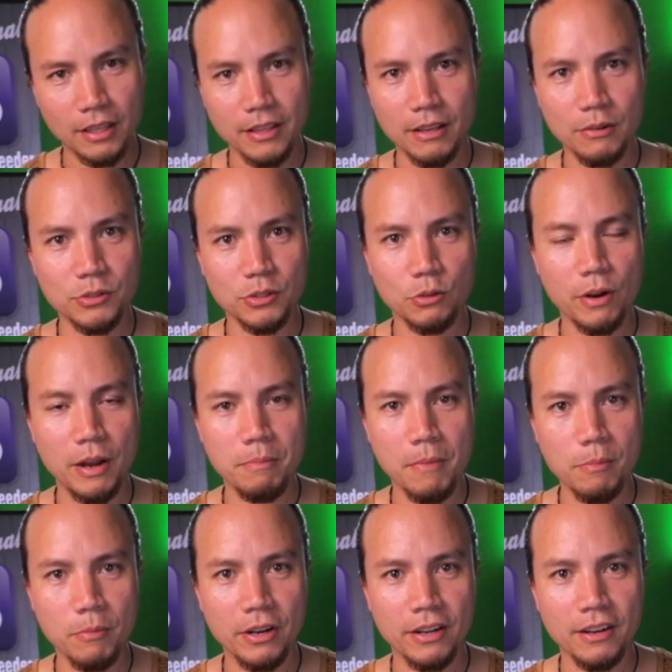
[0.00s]
that was a great
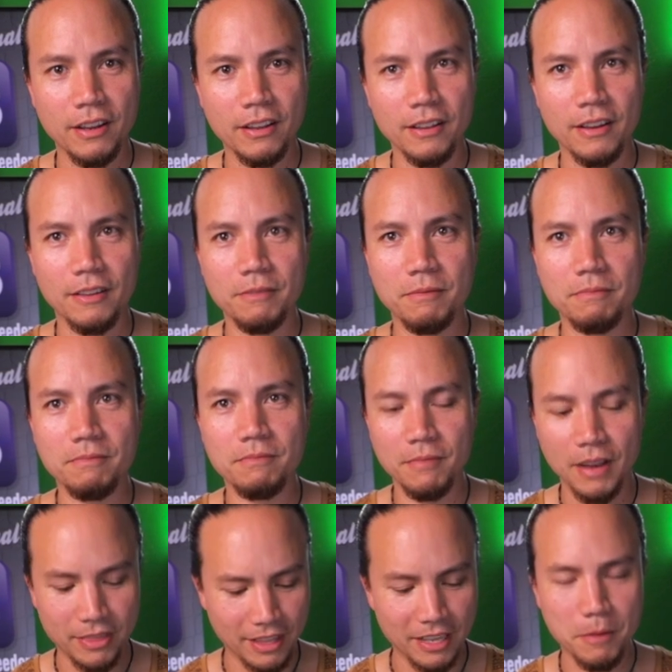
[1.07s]
memory. And I, I
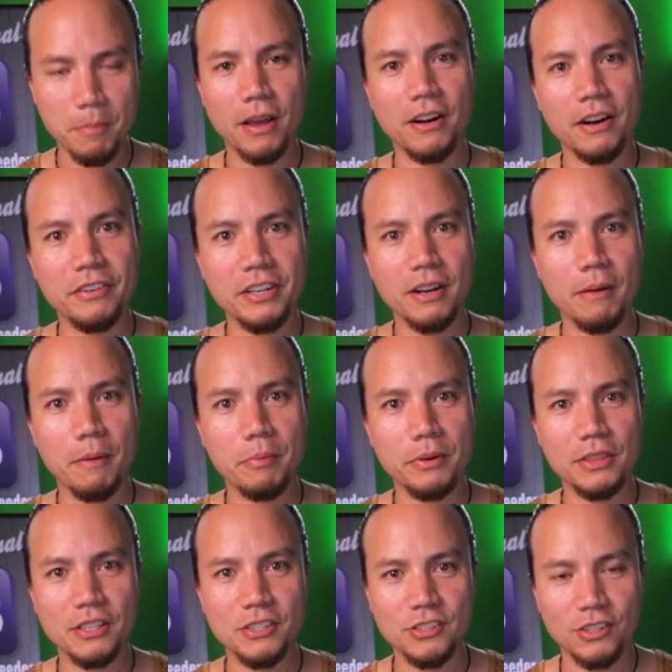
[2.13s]
I think about it every time I
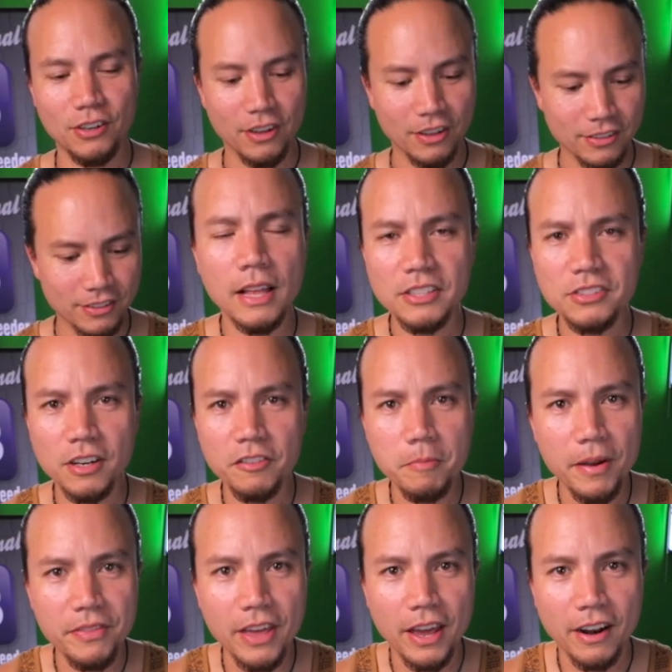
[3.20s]
put this shirt on. That's enough
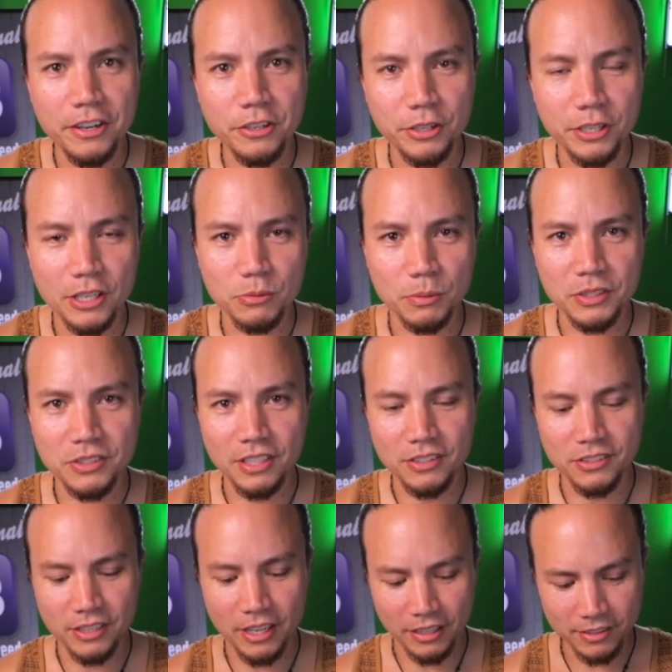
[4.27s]
about that. I know you guys want to see
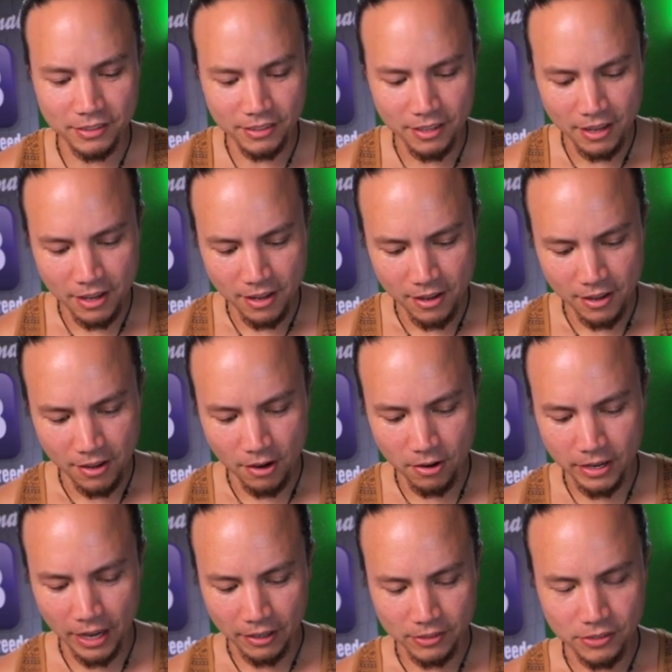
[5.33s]
the snakes.
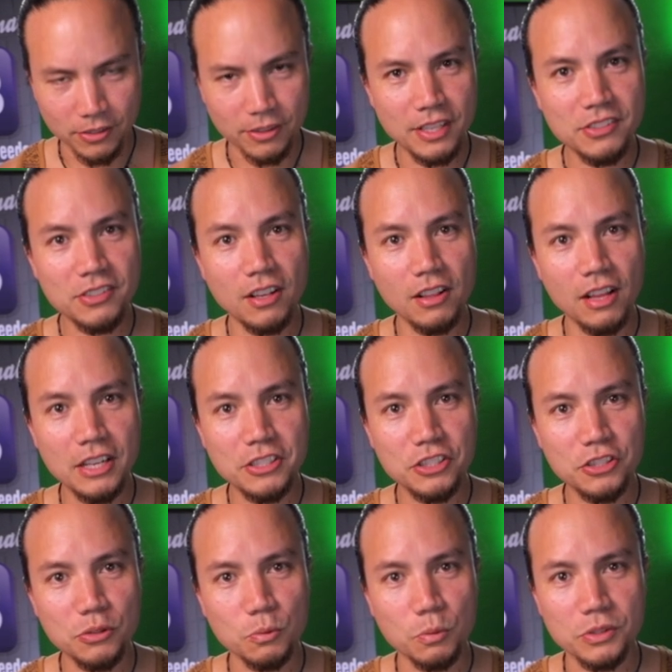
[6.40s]
Okay, so this
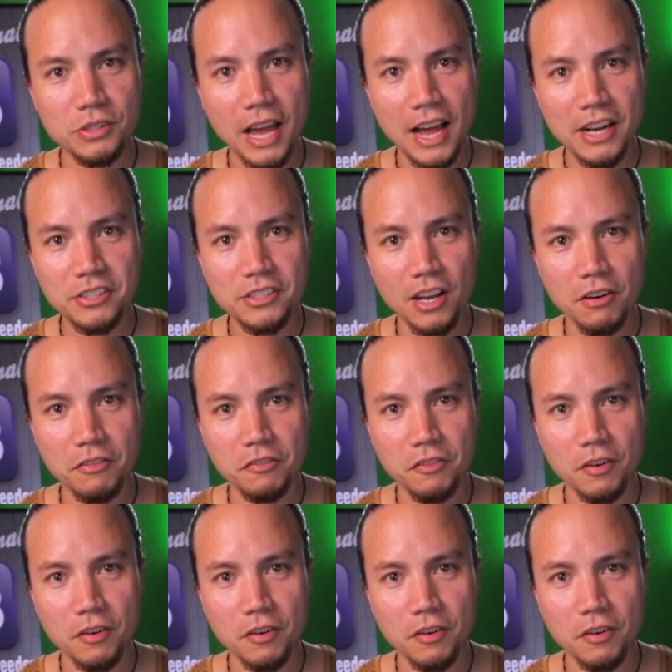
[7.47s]
clutch was hatched out